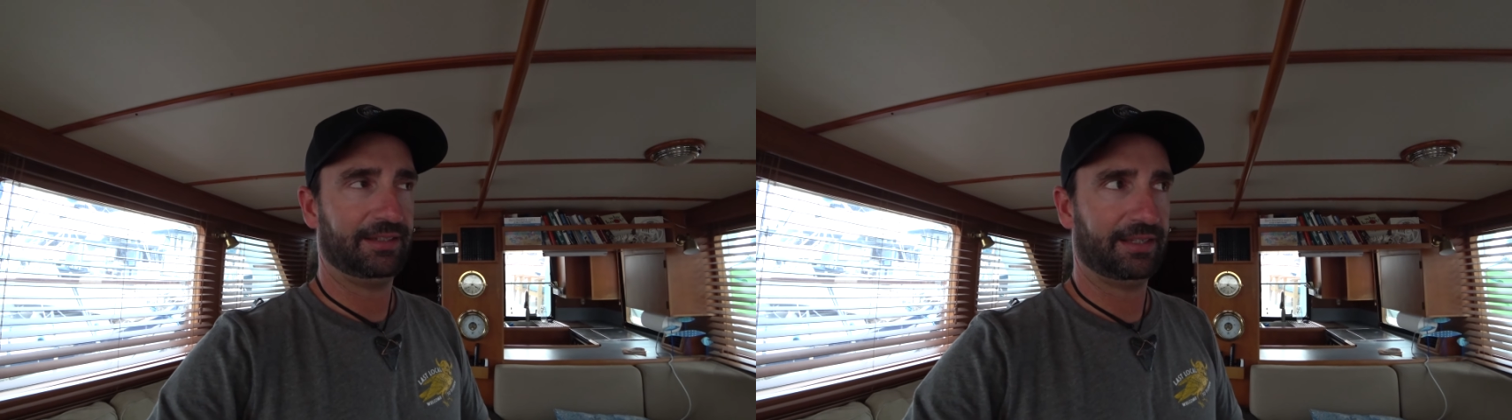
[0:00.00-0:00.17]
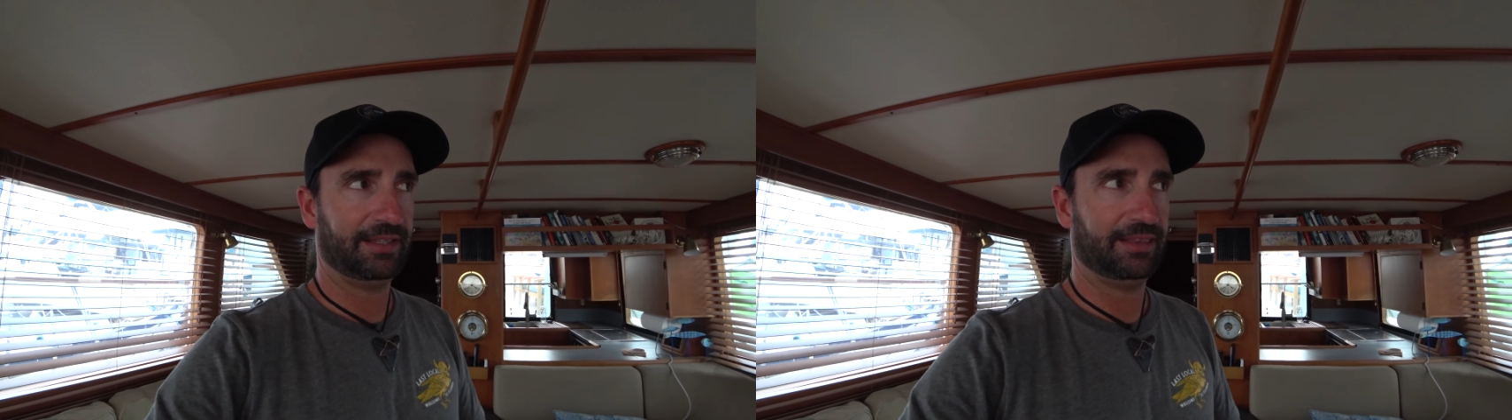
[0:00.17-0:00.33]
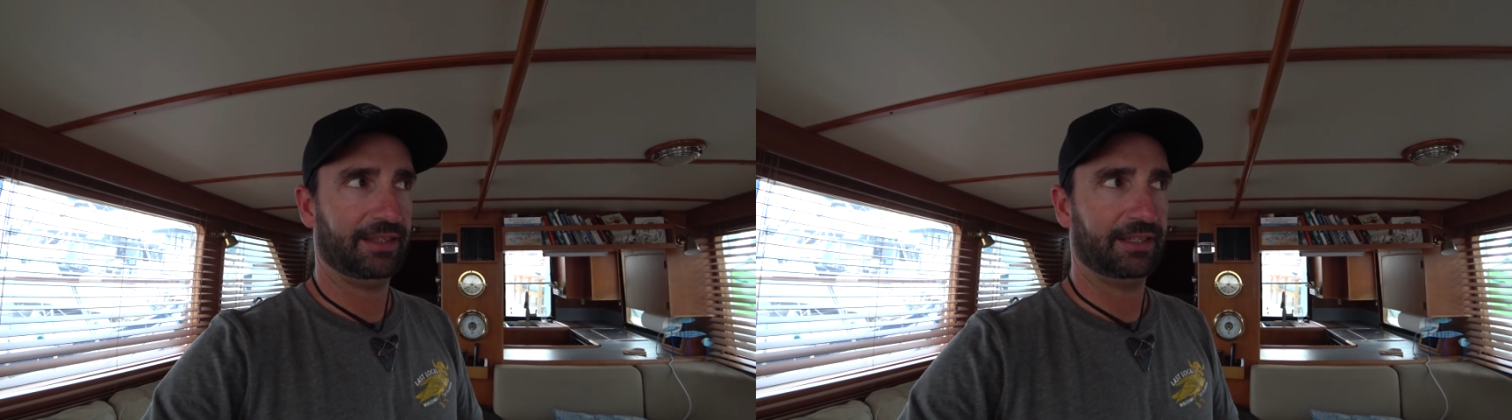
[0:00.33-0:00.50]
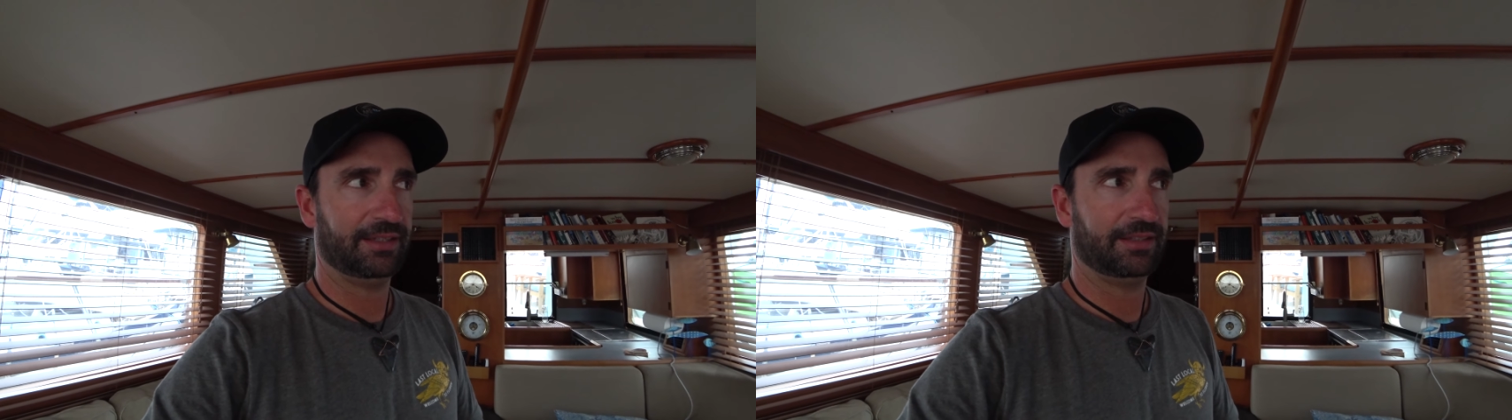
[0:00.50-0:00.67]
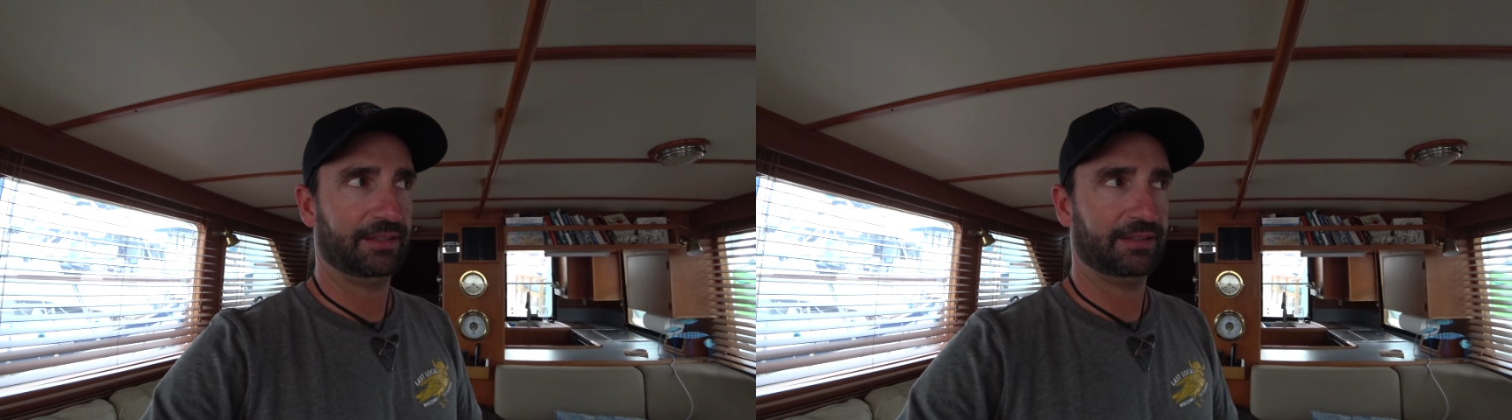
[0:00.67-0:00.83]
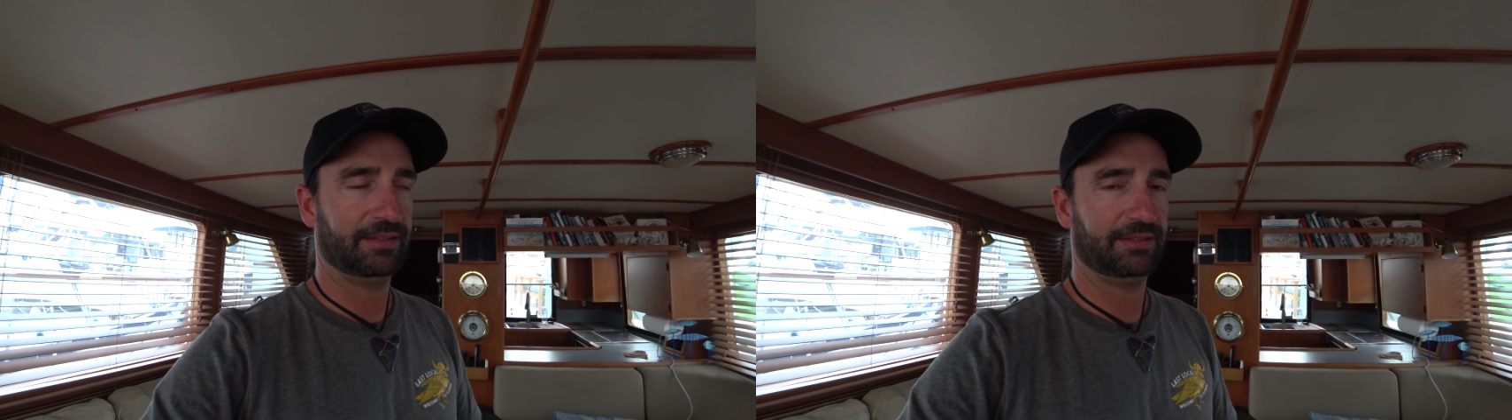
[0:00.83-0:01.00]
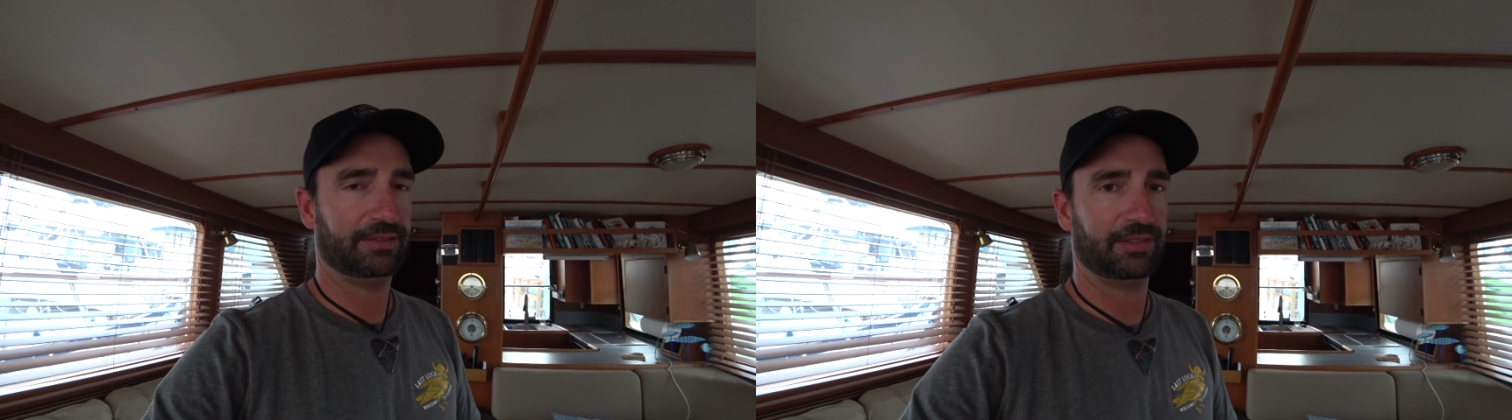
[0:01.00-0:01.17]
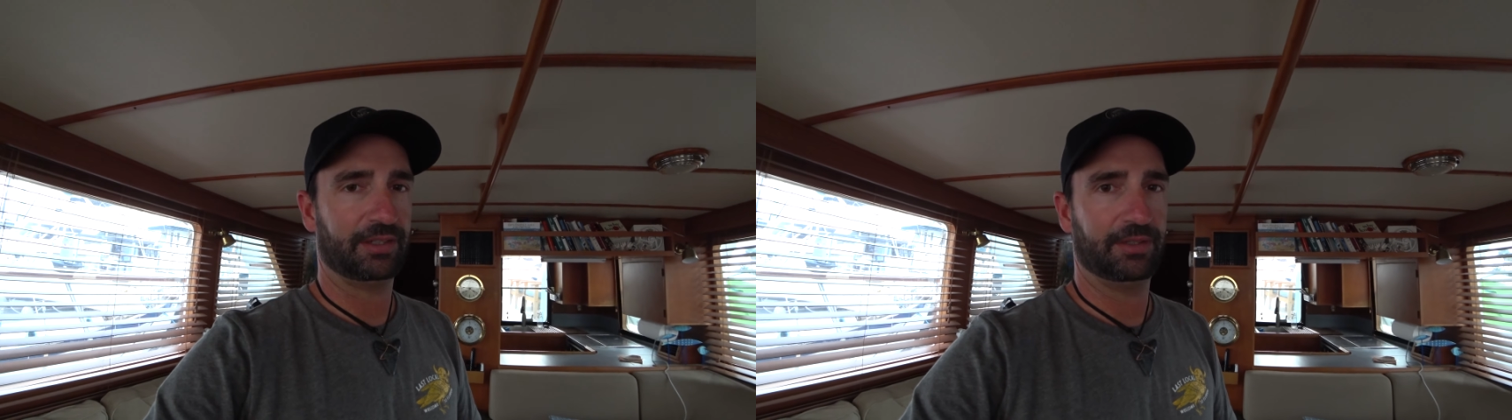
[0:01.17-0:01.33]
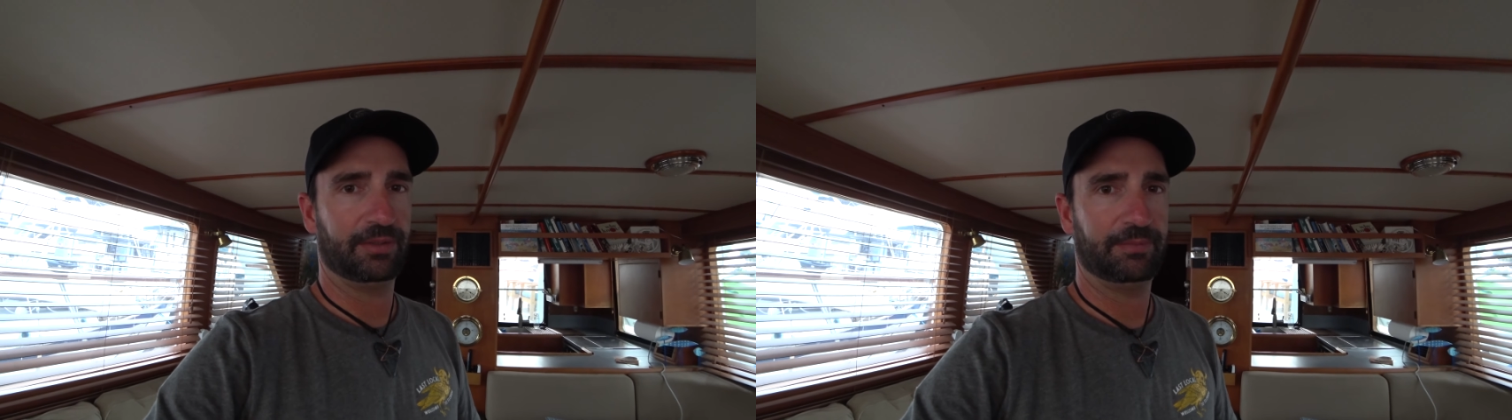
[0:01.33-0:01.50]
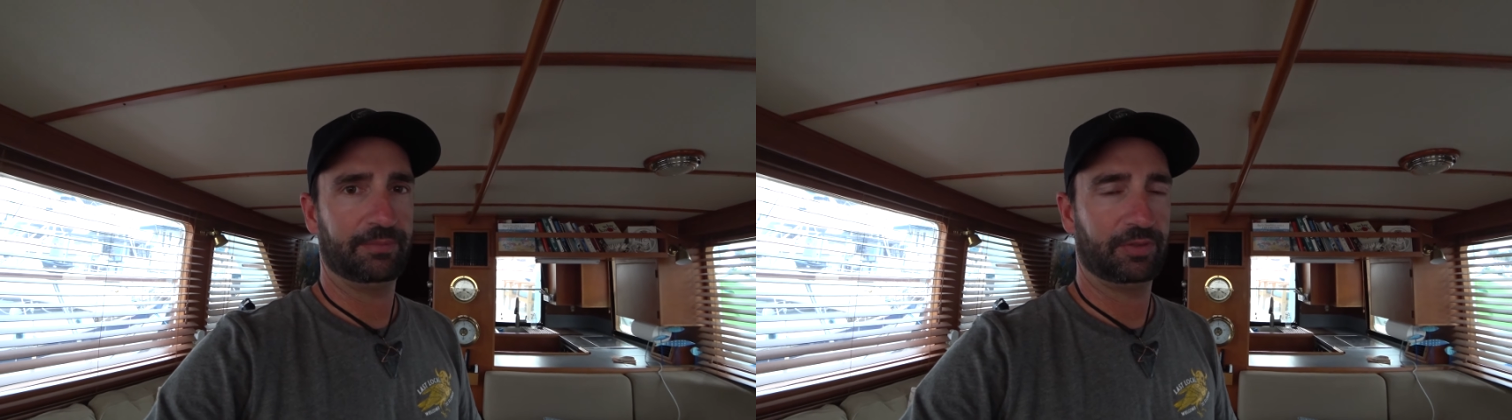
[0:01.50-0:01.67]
I think. So